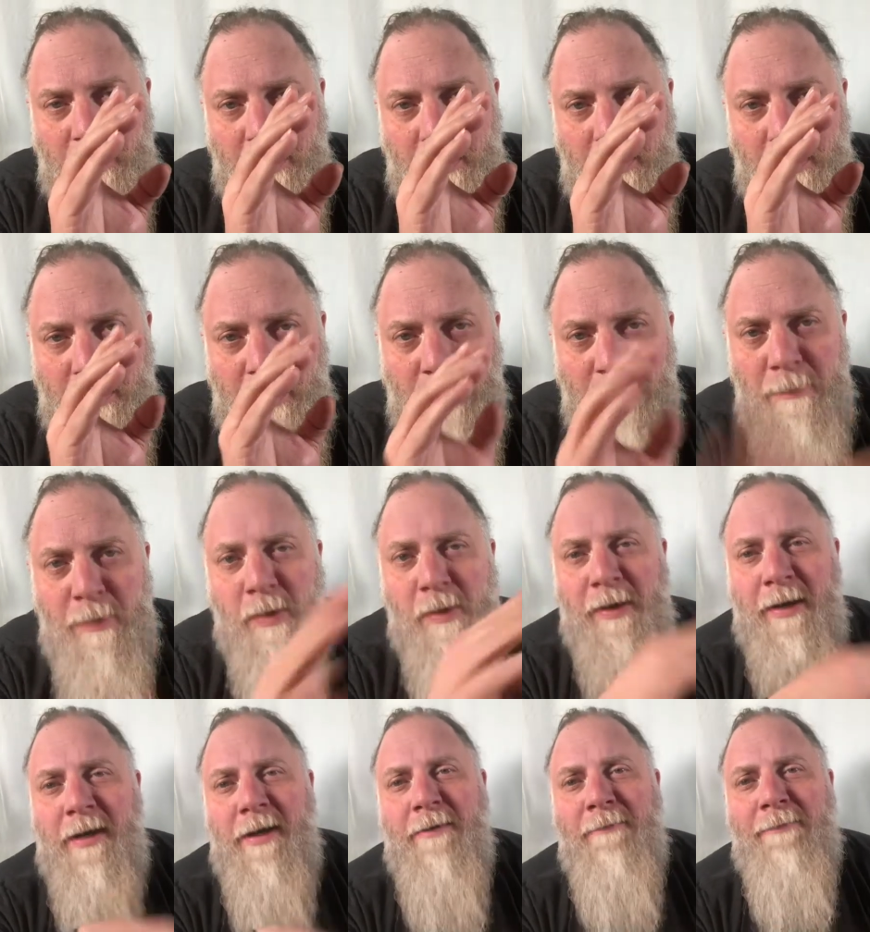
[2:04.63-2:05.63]

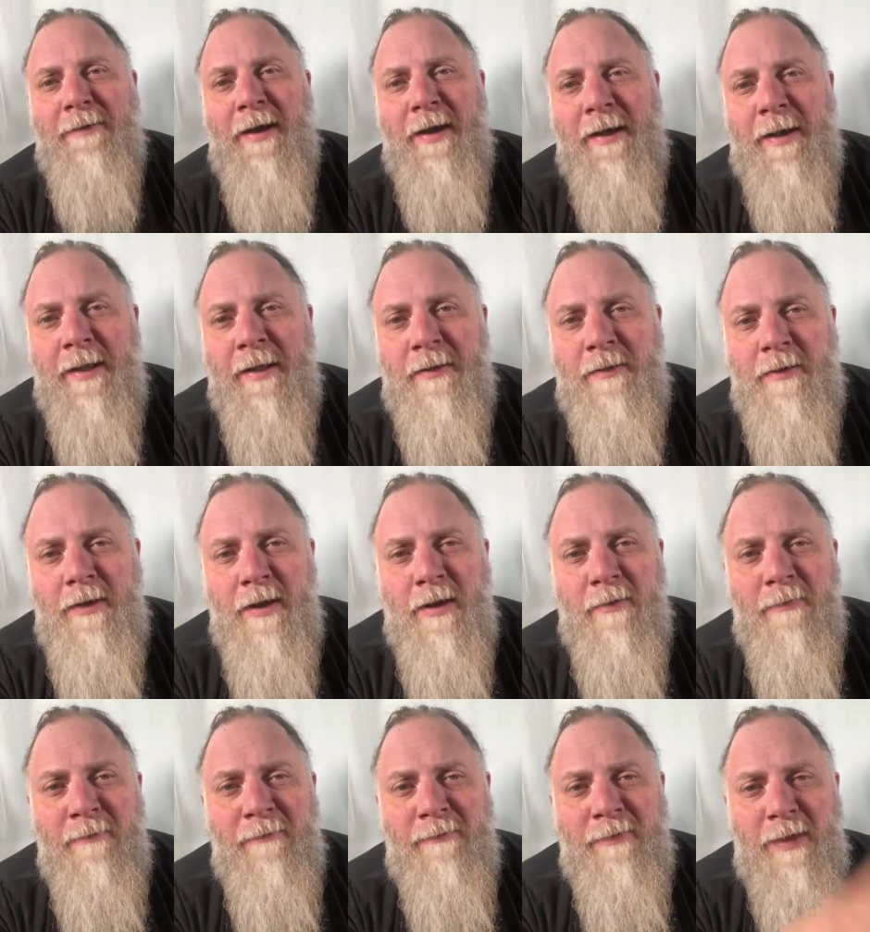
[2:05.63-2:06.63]
community divided,
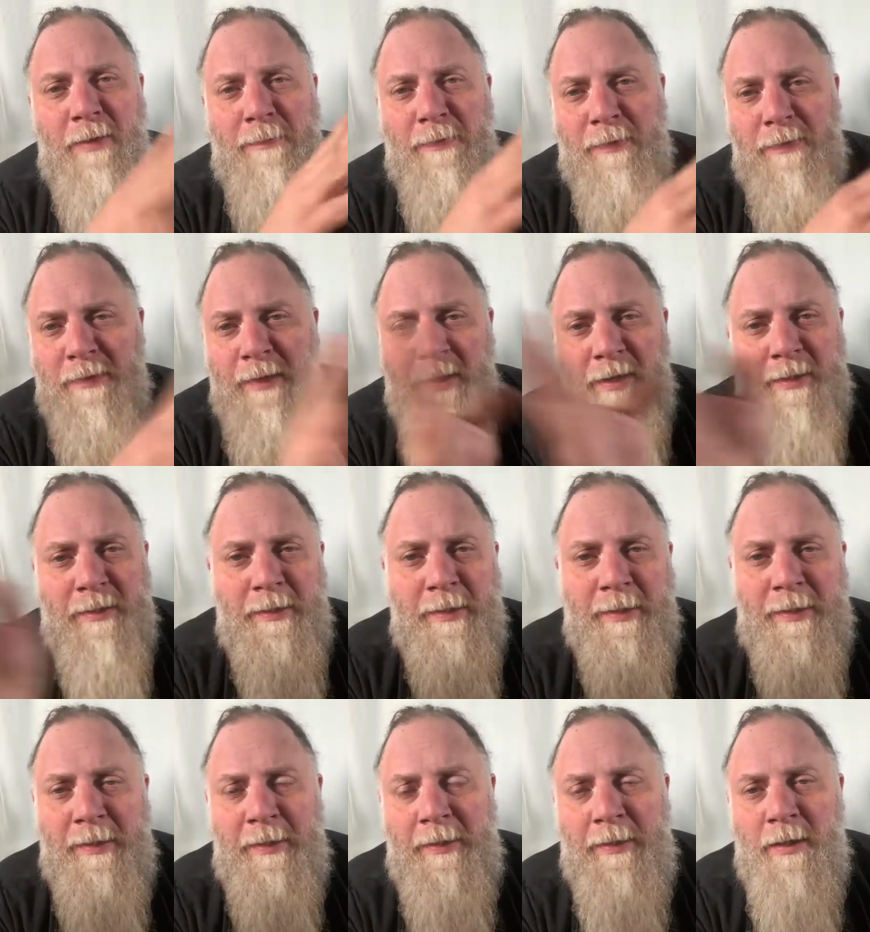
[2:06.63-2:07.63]
via
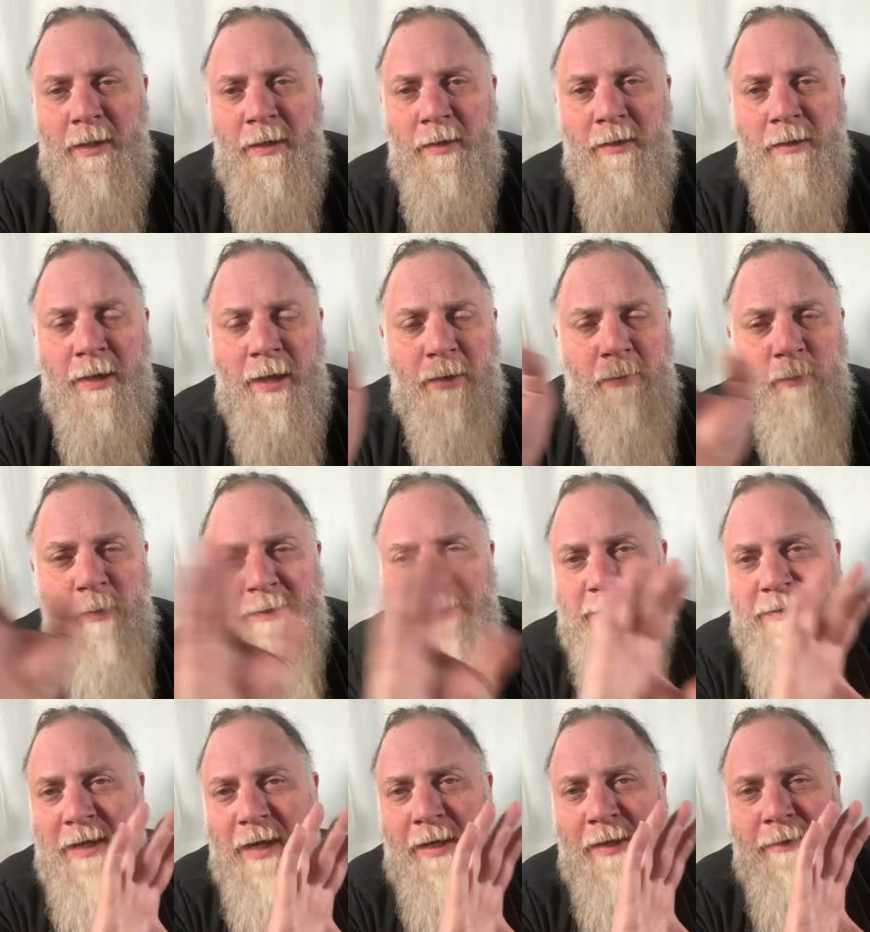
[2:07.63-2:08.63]
politically and what
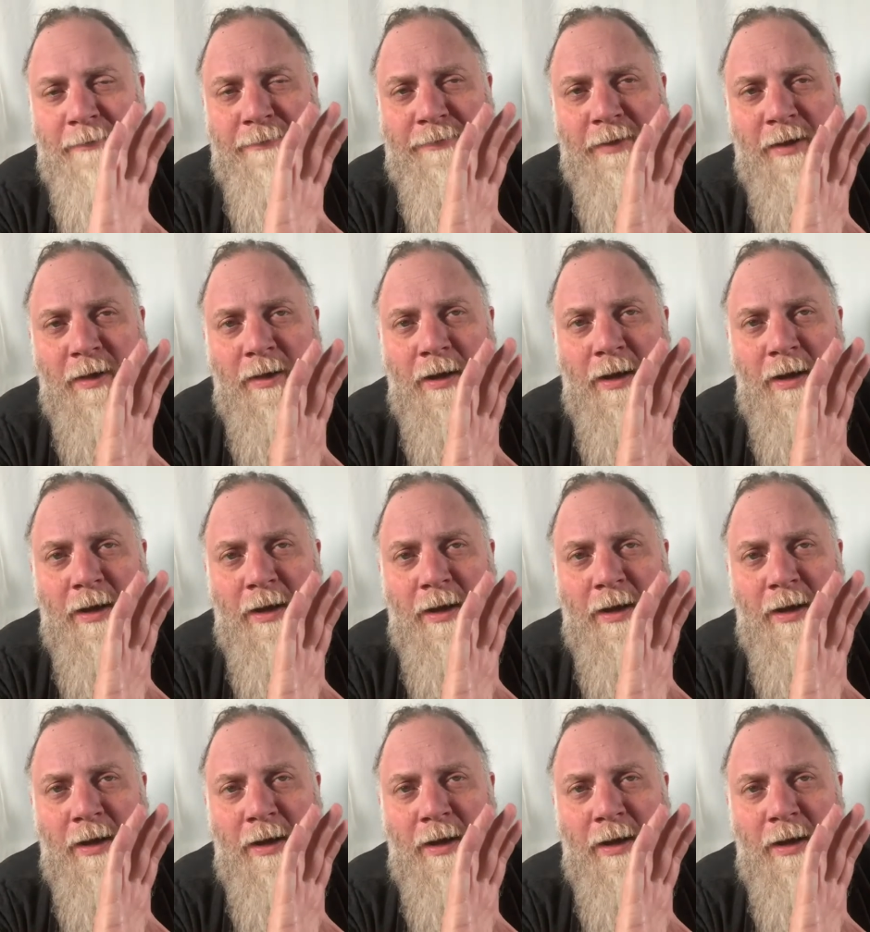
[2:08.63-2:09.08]
side of